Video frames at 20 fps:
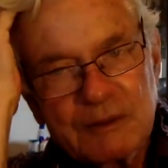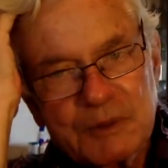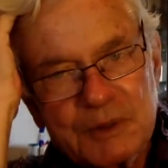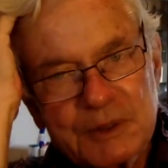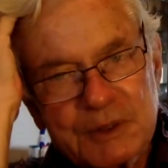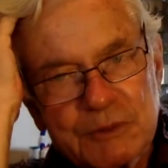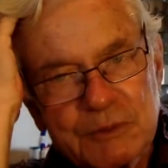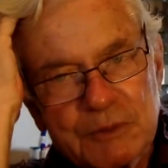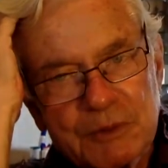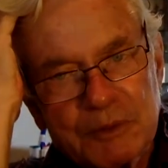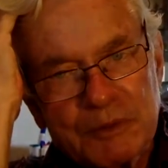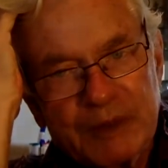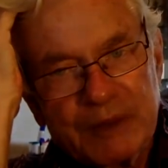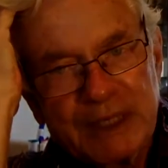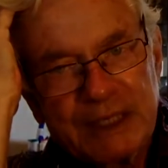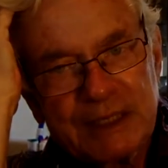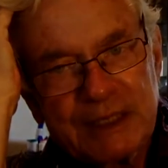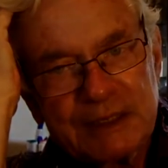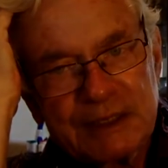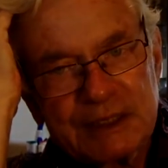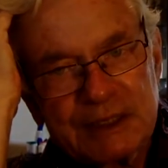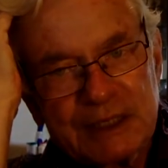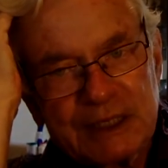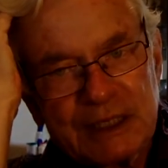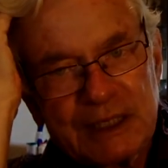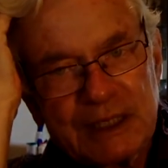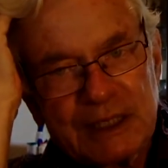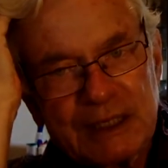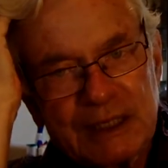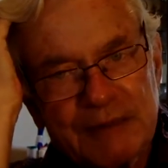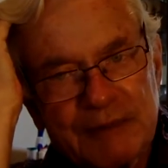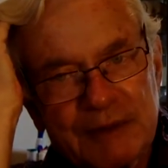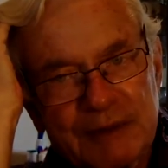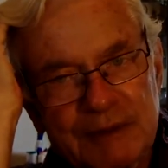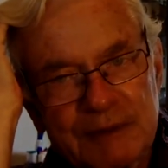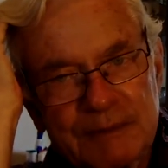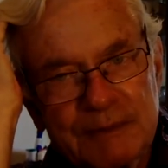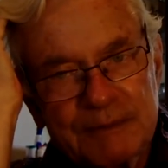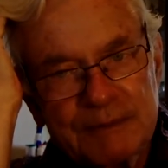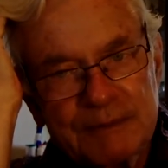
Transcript: which will raise sea level.